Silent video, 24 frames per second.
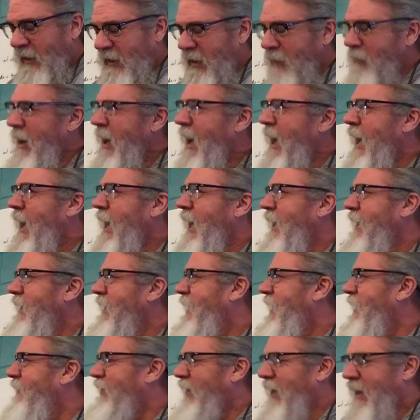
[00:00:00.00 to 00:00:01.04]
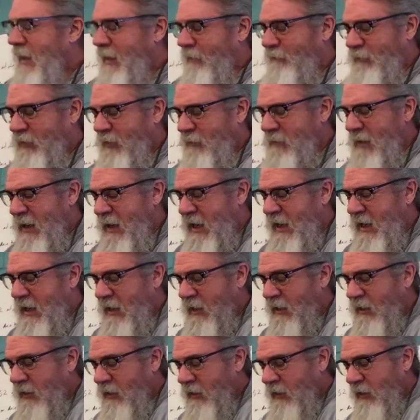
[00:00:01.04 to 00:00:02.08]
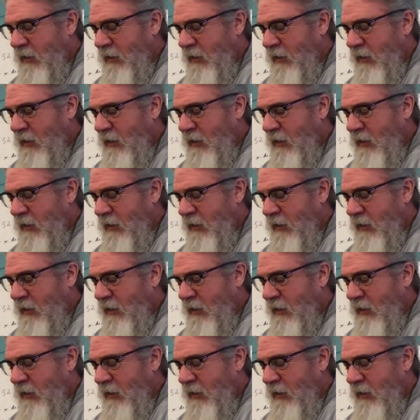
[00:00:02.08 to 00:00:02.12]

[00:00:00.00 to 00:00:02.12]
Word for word: Come on, give it up to me.